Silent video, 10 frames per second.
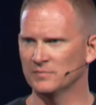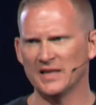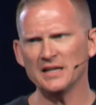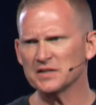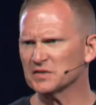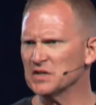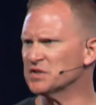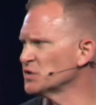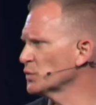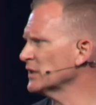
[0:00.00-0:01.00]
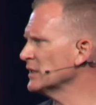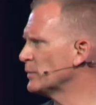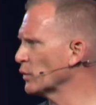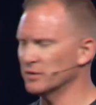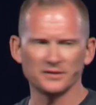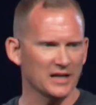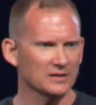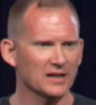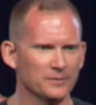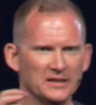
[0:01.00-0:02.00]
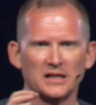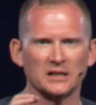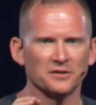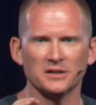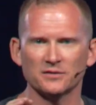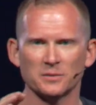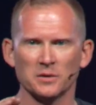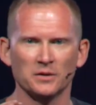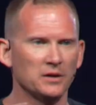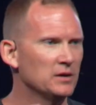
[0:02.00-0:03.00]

That distinction is really important. Did I, did I make it clear enough? Come on.